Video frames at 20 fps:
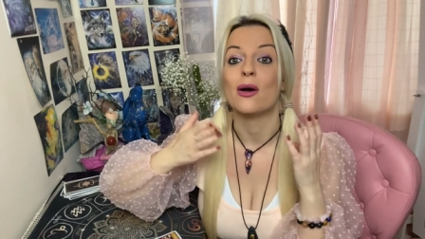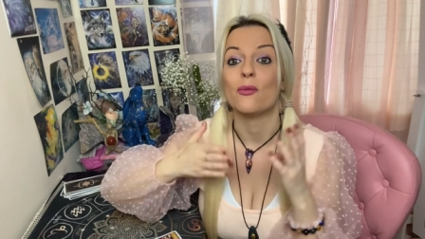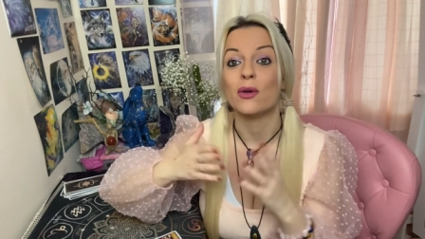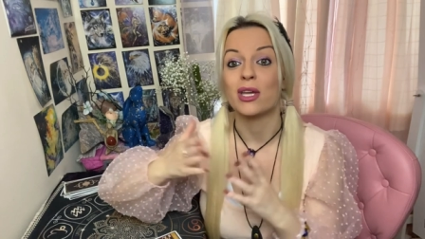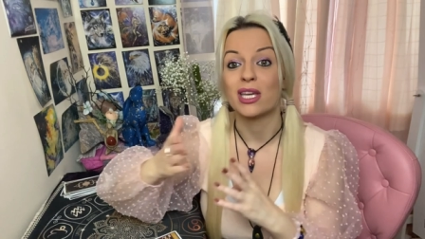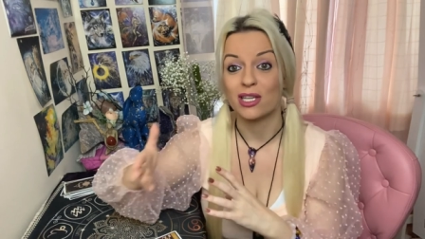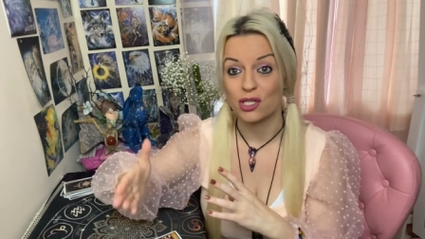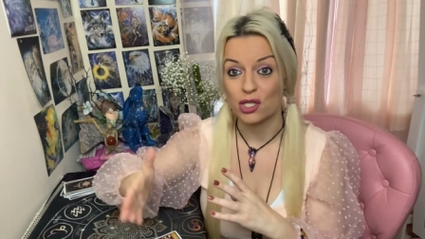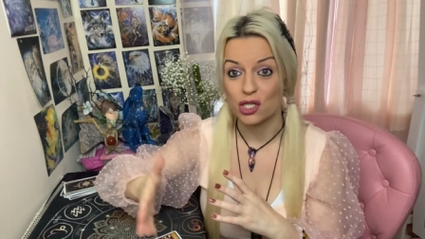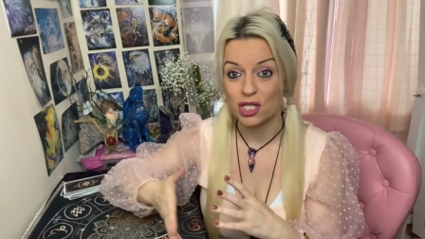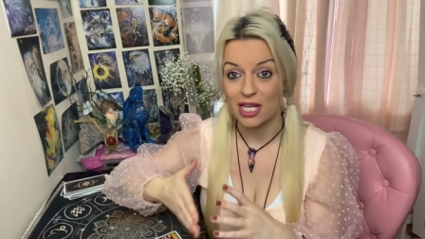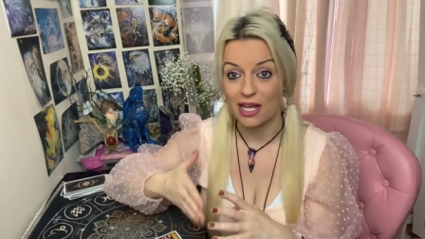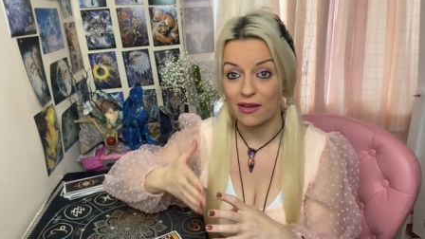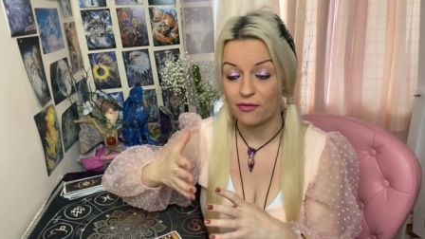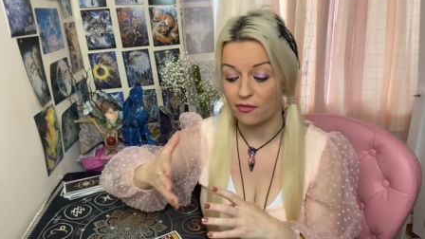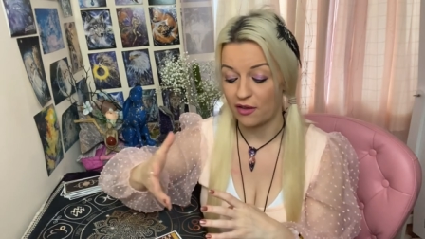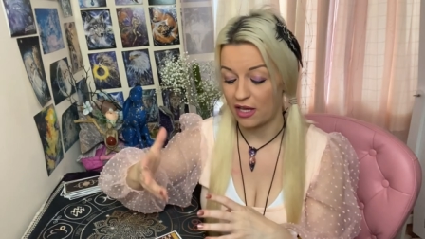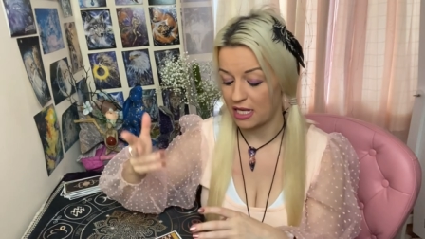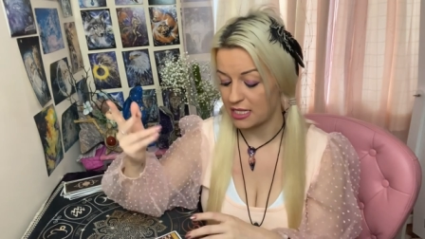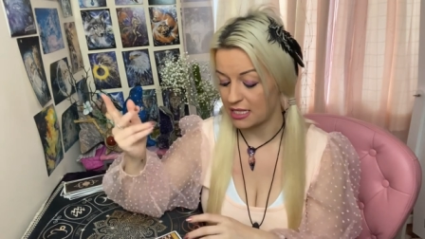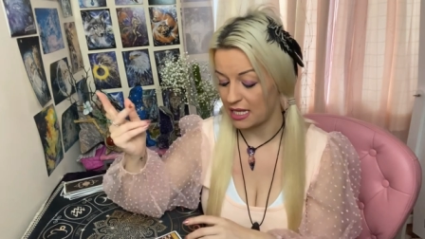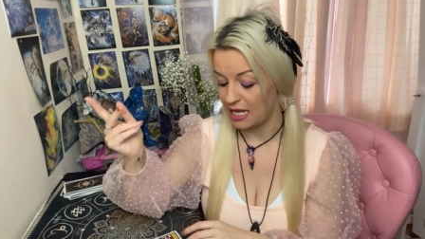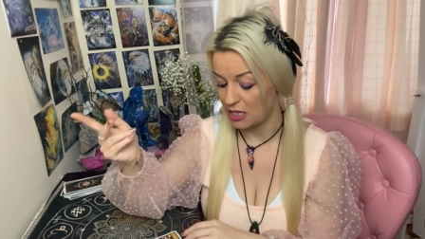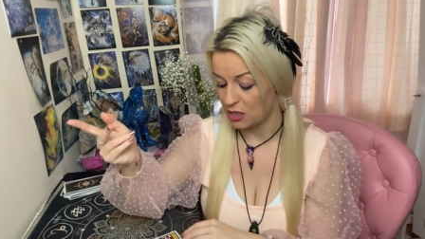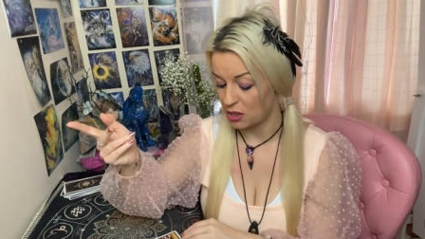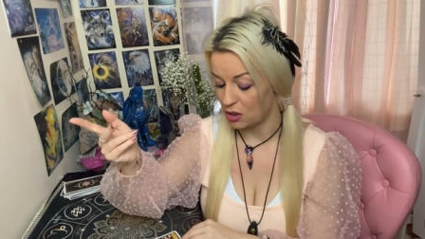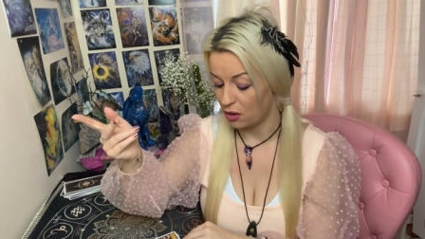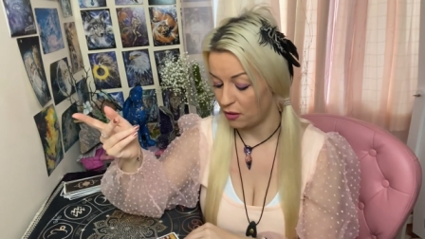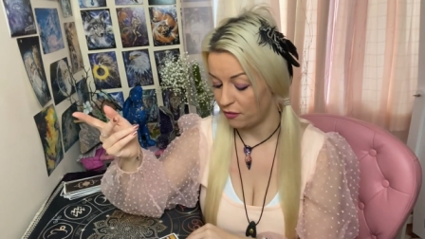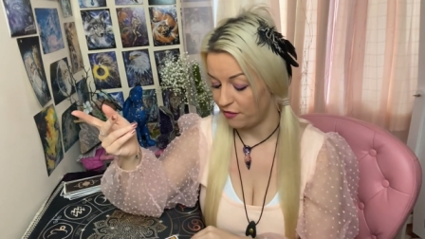and we can shift things
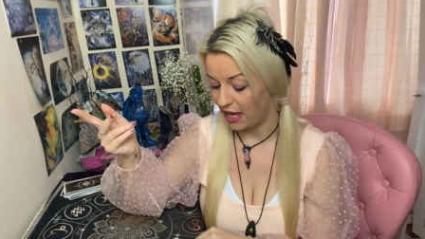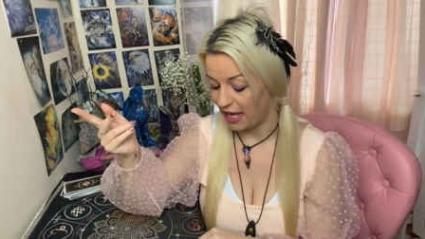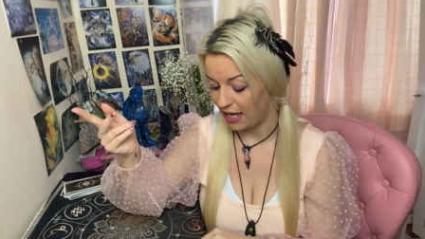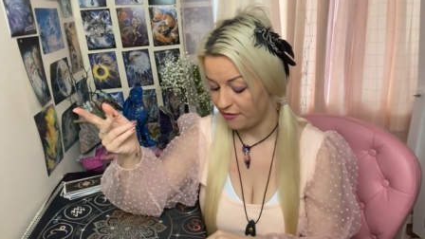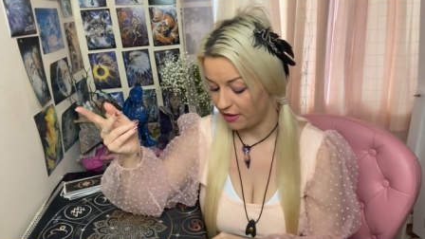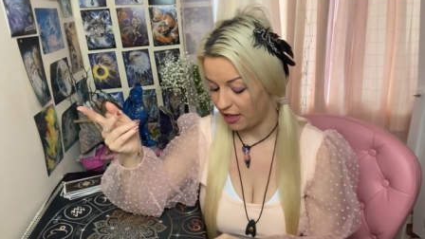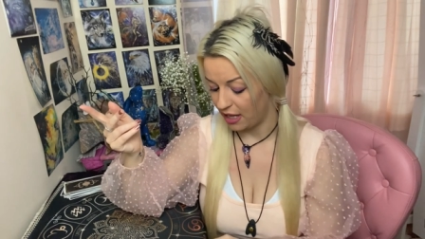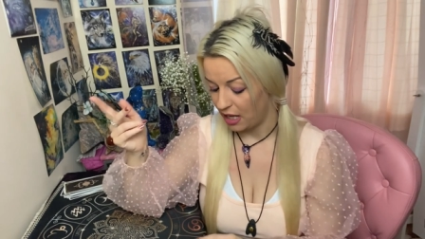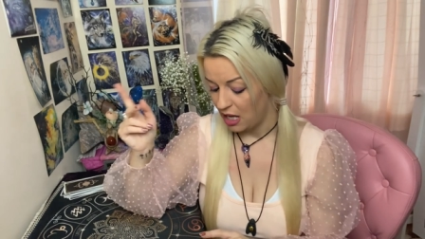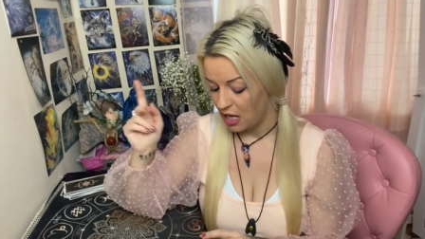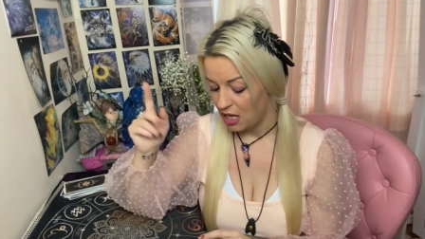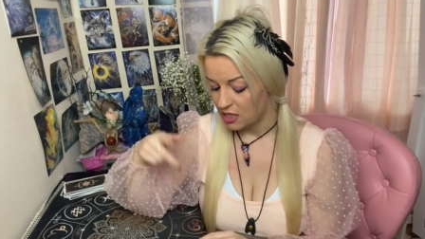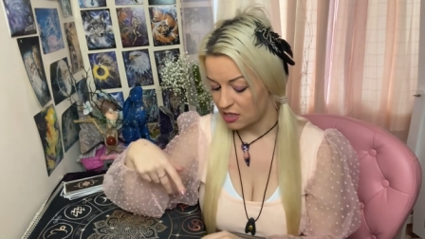into your favour.